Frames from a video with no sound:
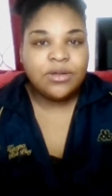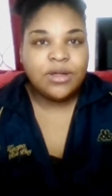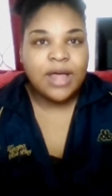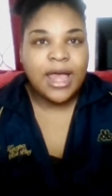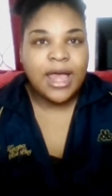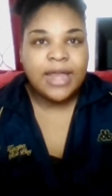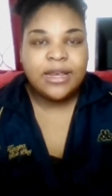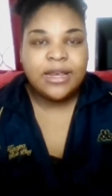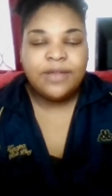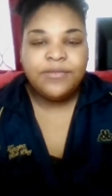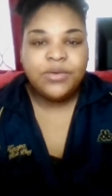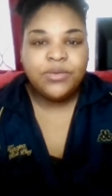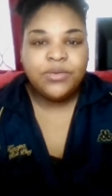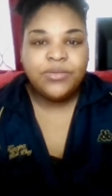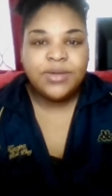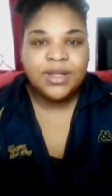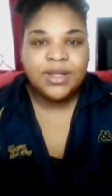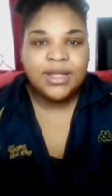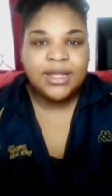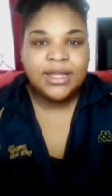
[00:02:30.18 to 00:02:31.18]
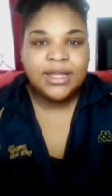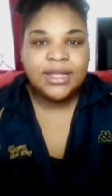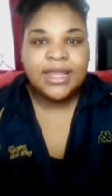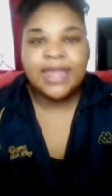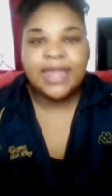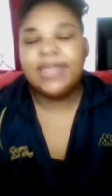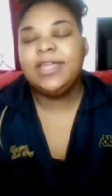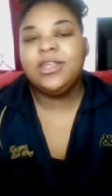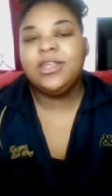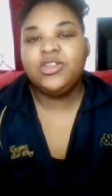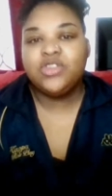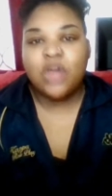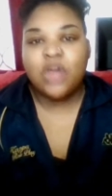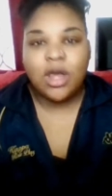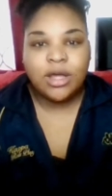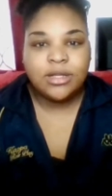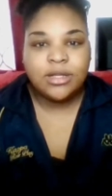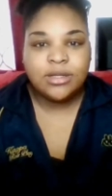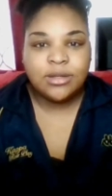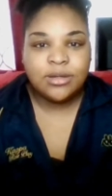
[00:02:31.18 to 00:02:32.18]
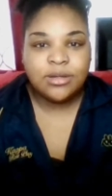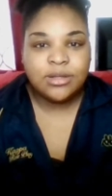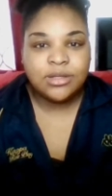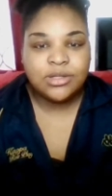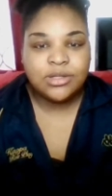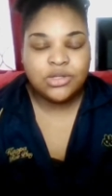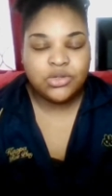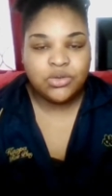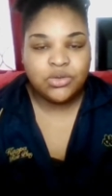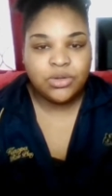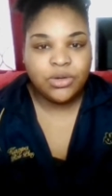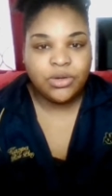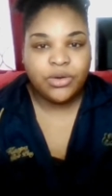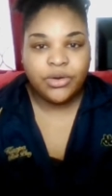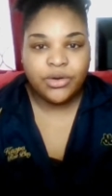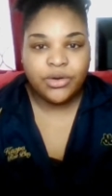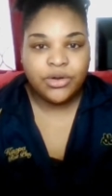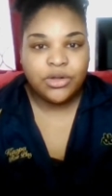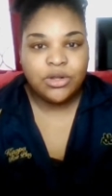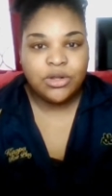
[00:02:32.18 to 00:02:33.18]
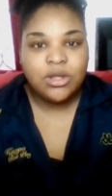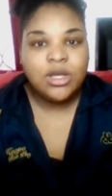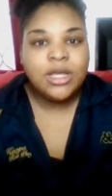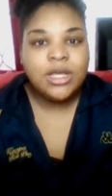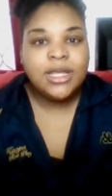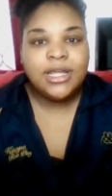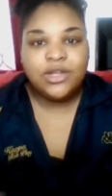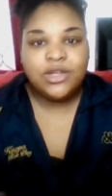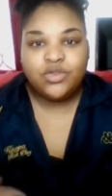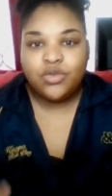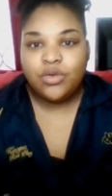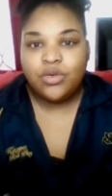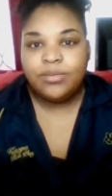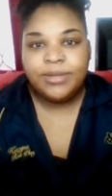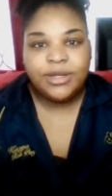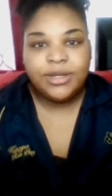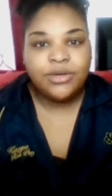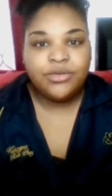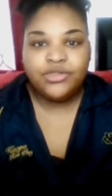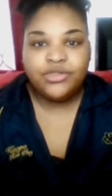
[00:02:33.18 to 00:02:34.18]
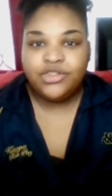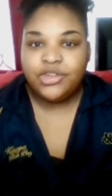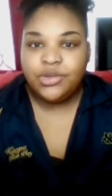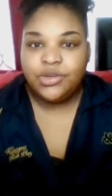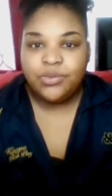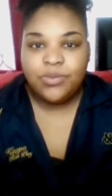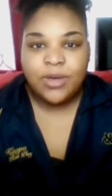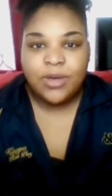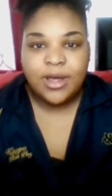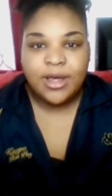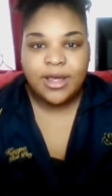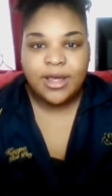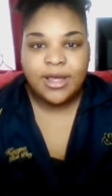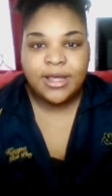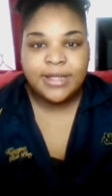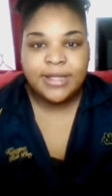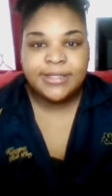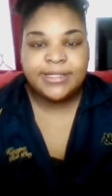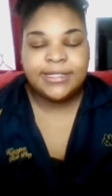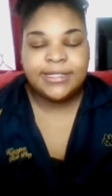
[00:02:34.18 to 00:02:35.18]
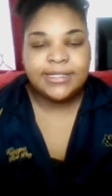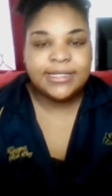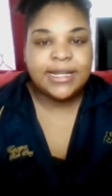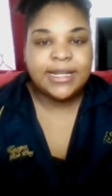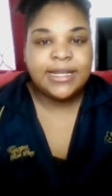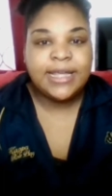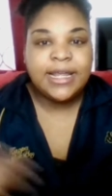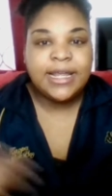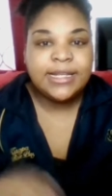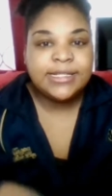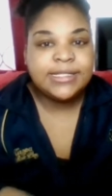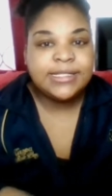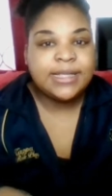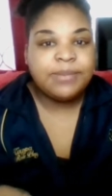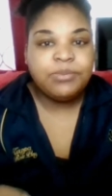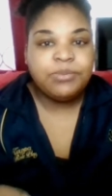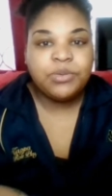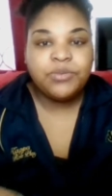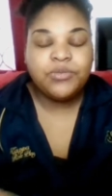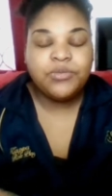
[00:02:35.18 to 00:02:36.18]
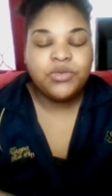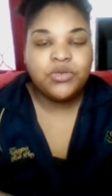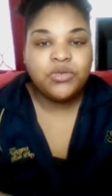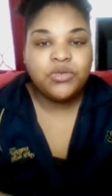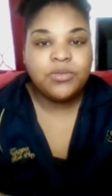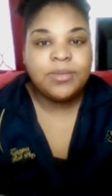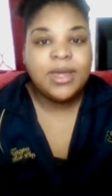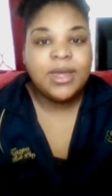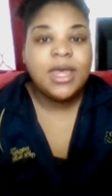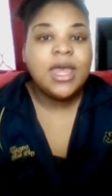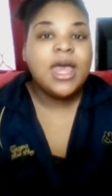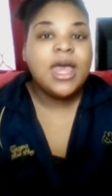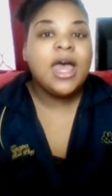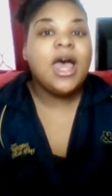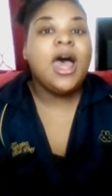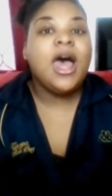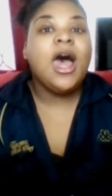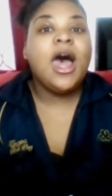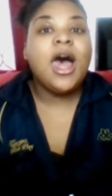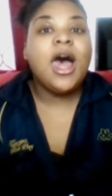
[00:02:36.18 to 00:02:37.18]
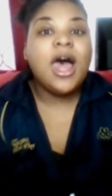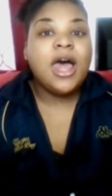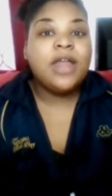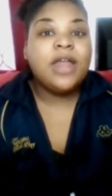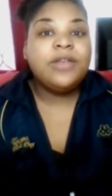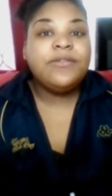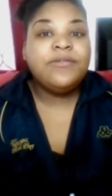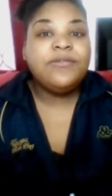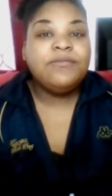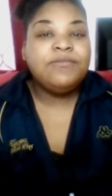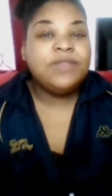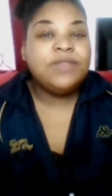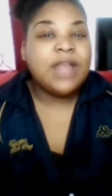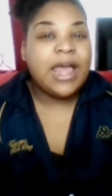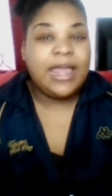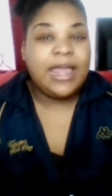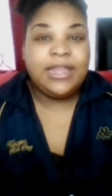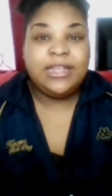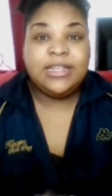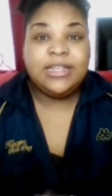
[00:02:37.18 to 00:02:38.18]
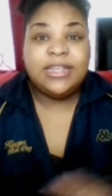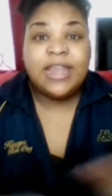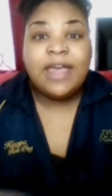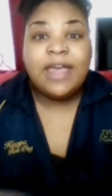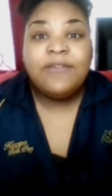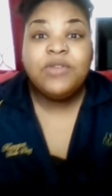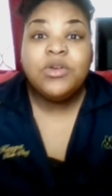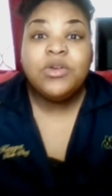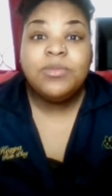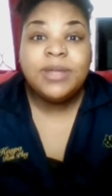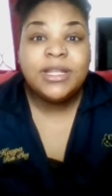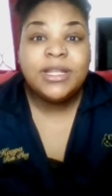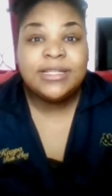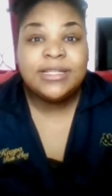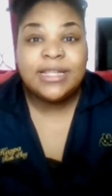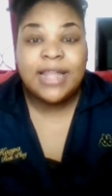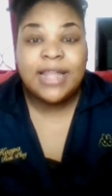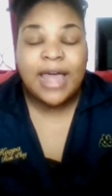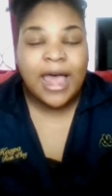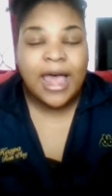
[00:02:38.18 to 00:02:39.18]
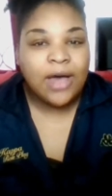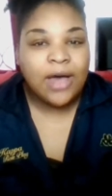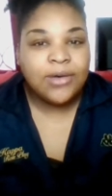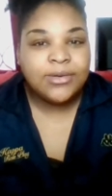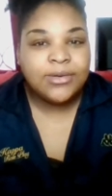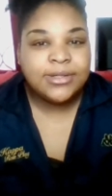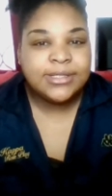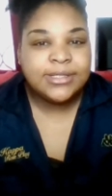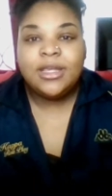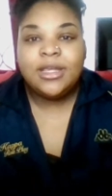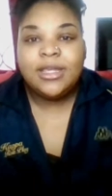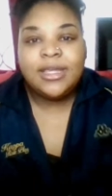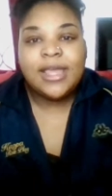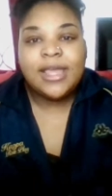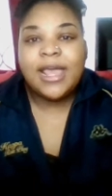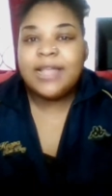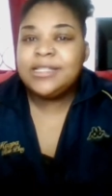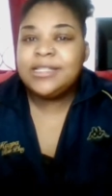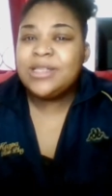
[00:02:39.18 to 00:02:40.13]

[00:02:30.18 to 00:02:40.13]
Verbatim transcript: I never really like talked to, to the girl. He told me who she was. He said he had a separate room. Um, I never been to the house. Yes,